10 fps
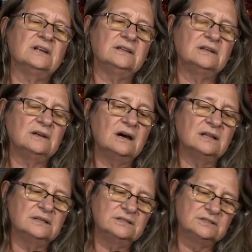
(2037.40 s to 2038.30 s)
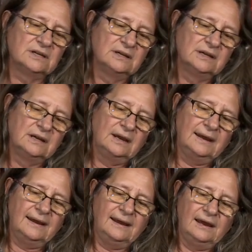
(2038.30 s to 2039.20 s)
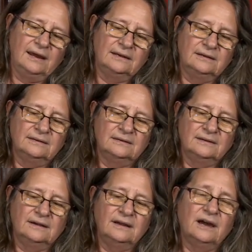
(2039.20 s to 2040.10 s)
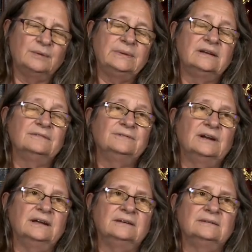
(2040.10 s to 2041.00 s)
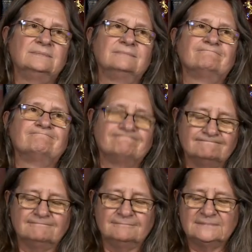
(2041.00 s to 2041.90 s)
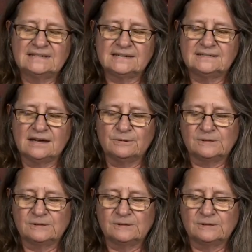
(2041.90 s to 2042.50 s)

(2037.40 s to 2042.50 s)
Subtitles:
and the knowledge and not being afraid, that's how we're